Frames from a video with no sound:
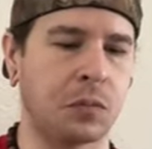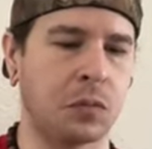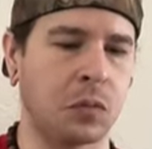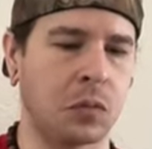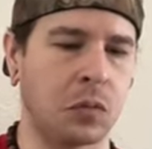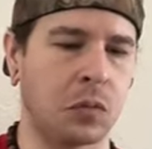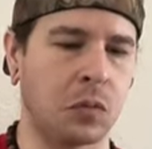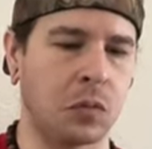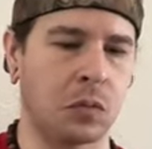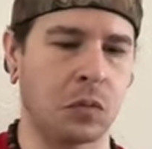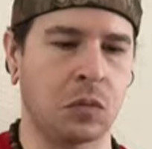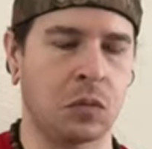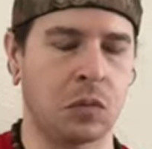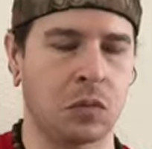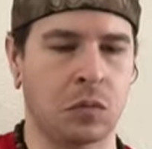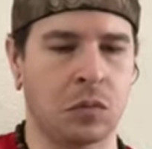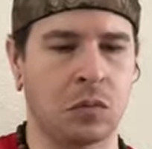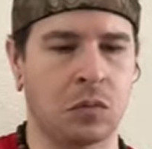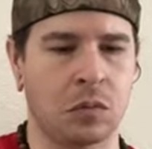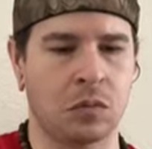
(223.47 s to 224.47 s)

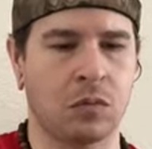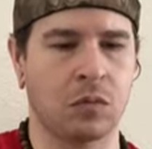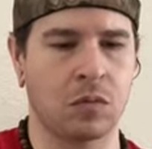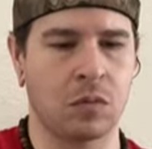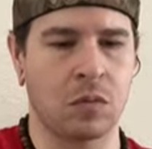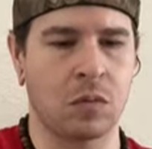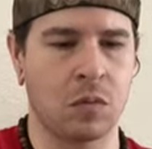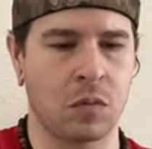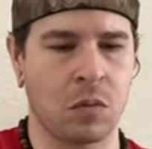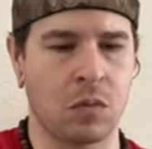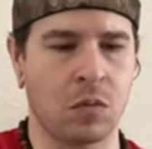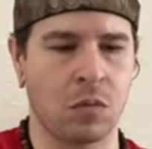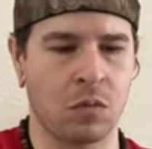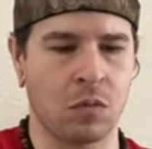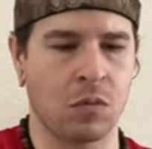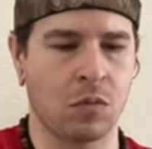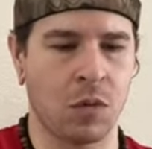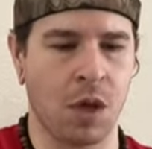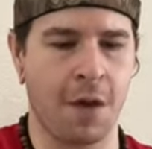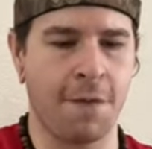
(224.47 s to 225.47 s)

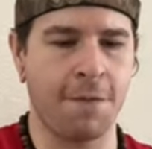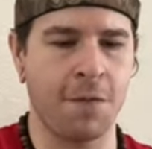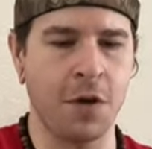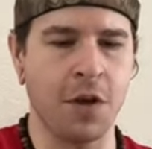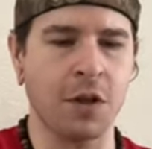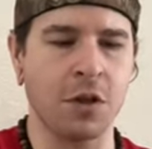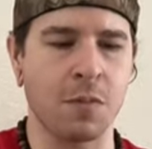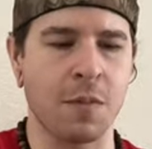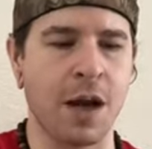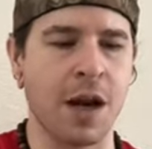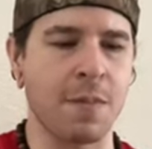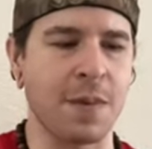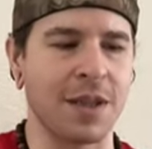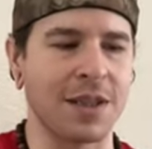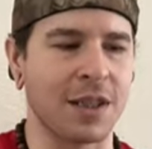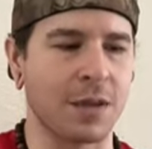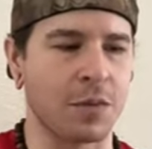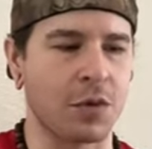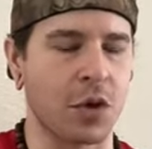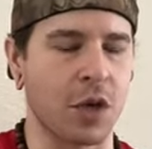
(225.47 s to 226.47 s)
I feel like there might have been
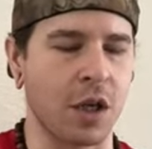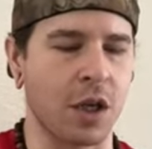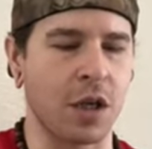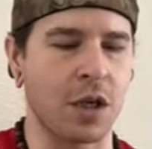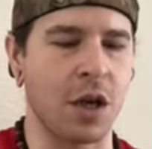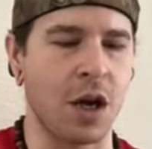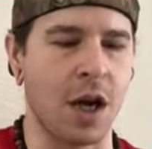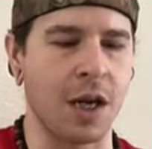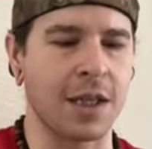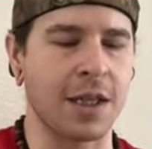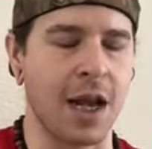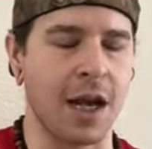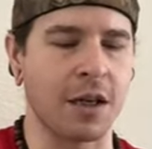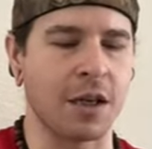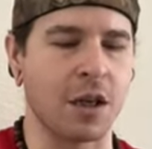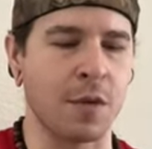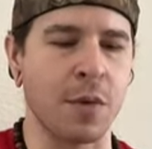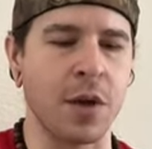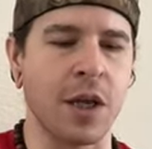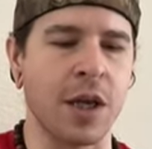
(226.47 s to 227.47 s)
some sort of
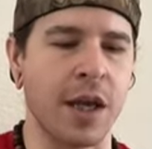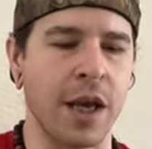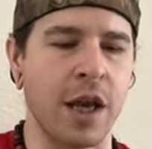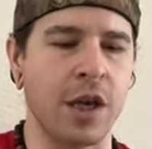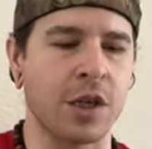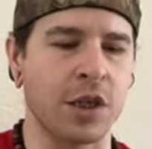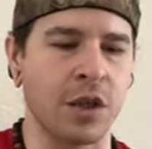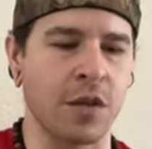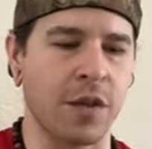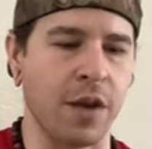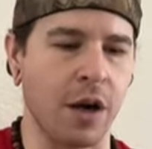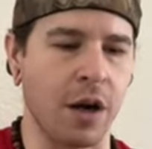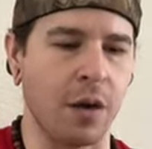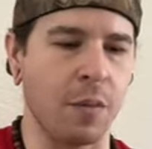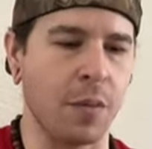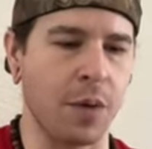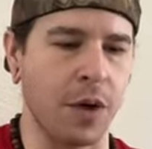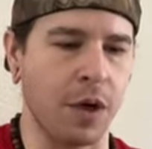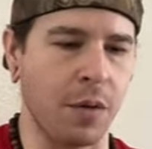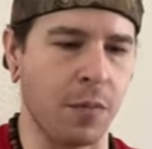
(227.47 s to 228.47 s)
contact communication there,
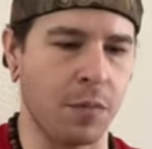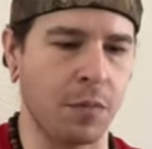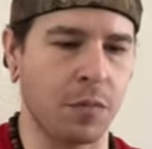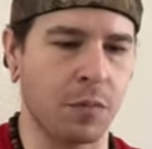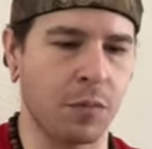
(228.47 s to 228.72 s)
but